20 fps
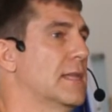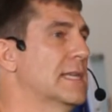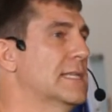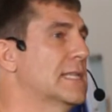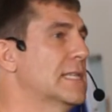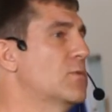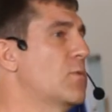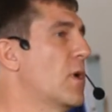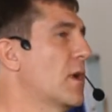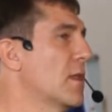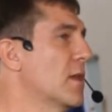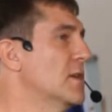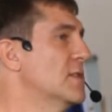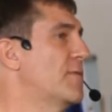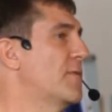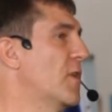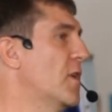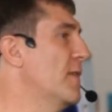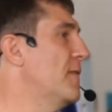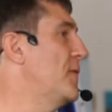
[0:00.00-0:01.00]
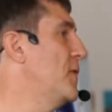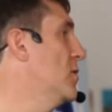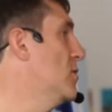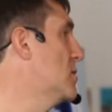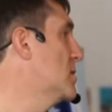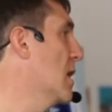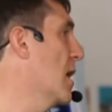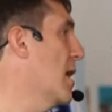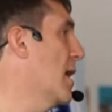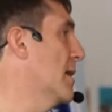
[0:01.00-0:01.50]
This is one of those very
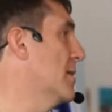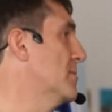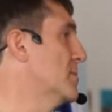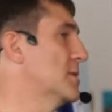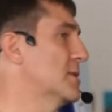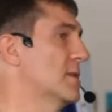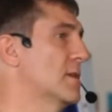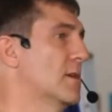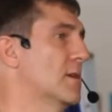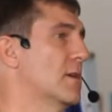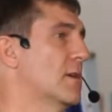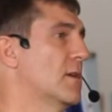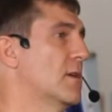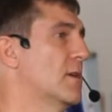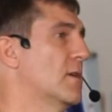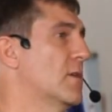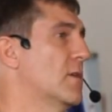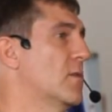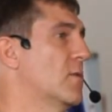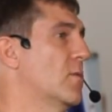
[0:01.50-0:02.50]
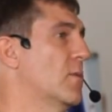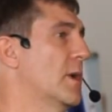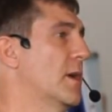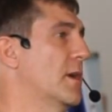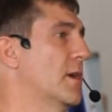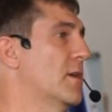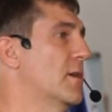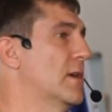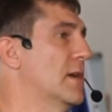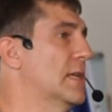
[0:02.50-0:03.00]
few times
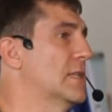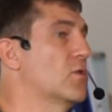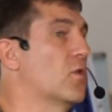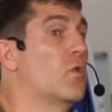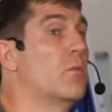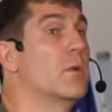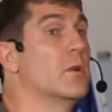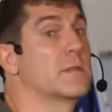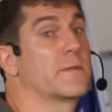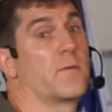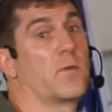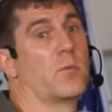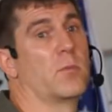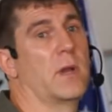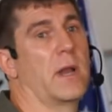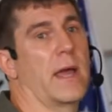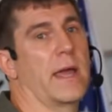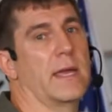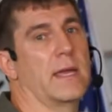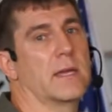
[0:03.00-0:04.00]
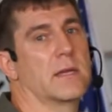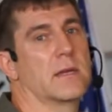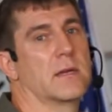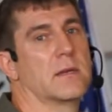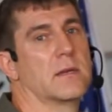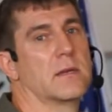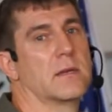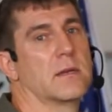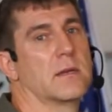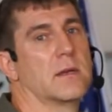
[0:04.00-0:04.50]
where it's almost formulaic.
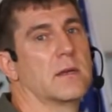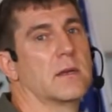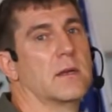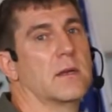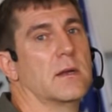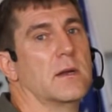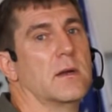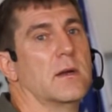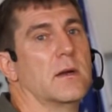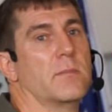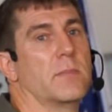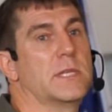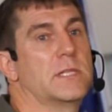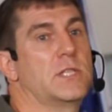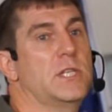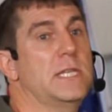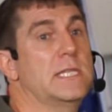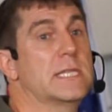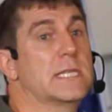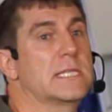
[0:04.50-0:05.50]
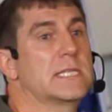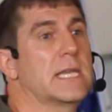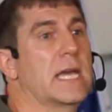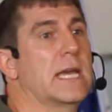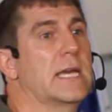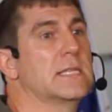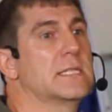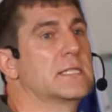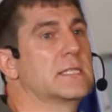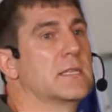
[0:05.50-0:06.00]
But Jesus
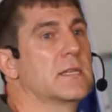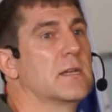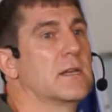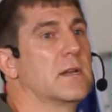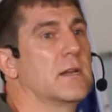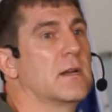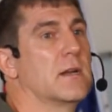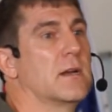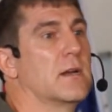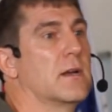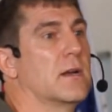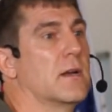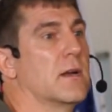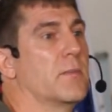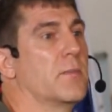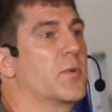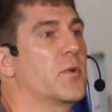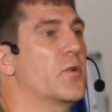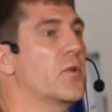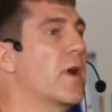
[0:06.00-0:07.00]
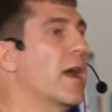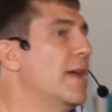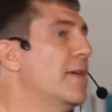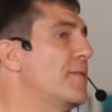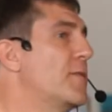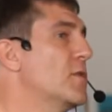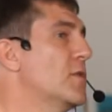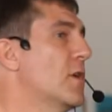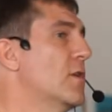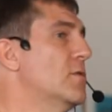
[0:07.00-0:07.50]
says,
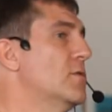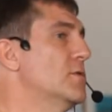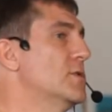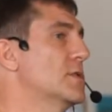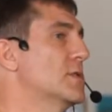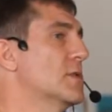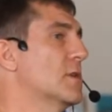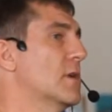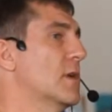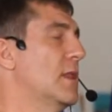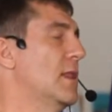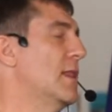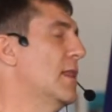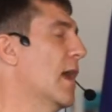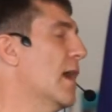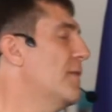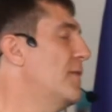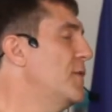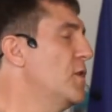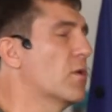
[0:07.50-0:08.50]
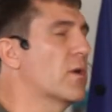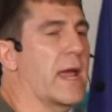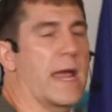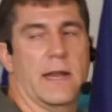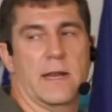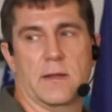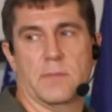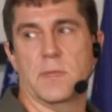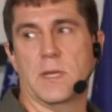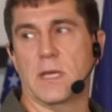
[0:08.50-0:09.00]
pray for those, love your
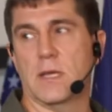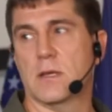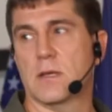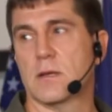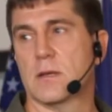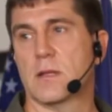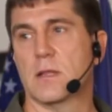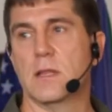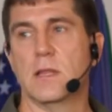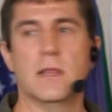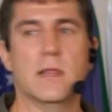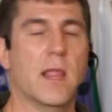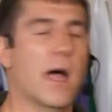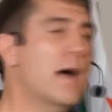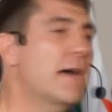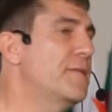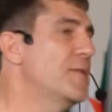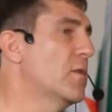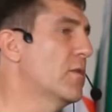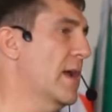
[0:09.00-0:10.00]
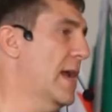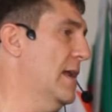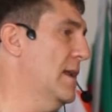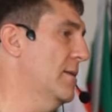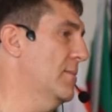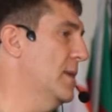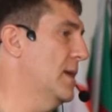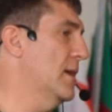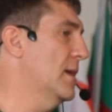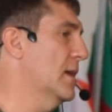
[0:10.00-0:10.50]
enemy, love your
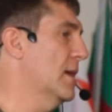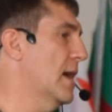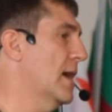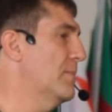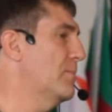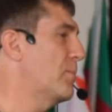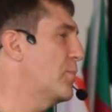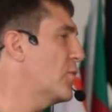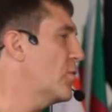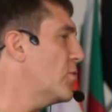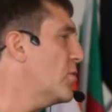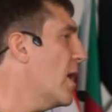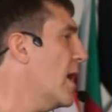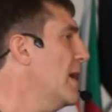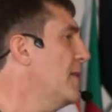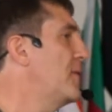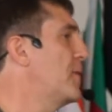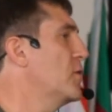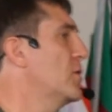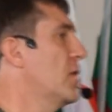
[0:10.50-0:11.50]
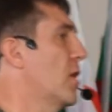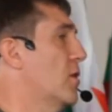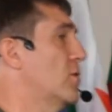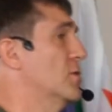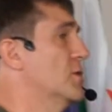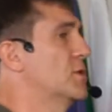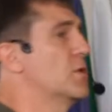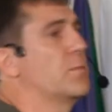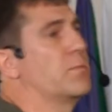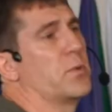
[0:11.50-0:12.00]
enemy, and pray for
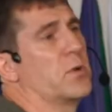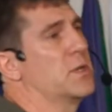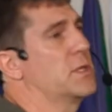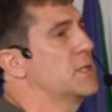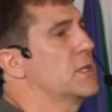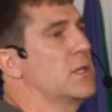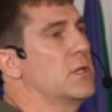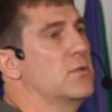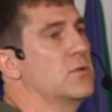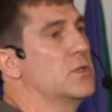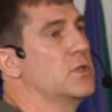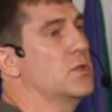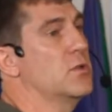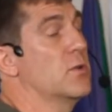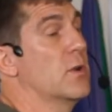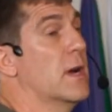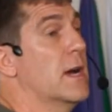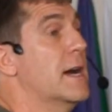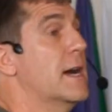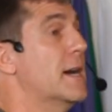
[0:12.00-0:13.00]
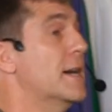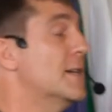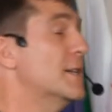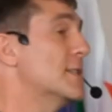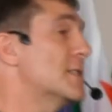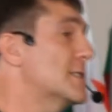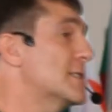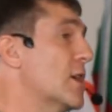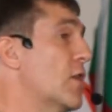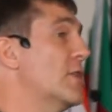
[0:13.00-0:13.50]
those who persecute you,
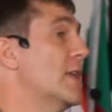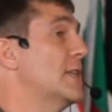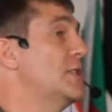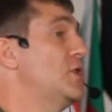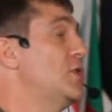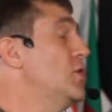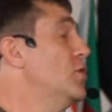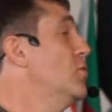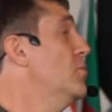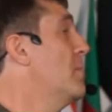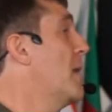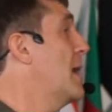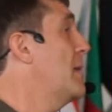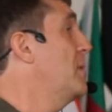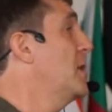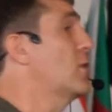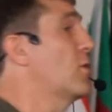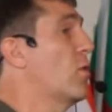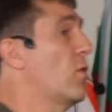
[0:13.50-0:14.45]
so that you may be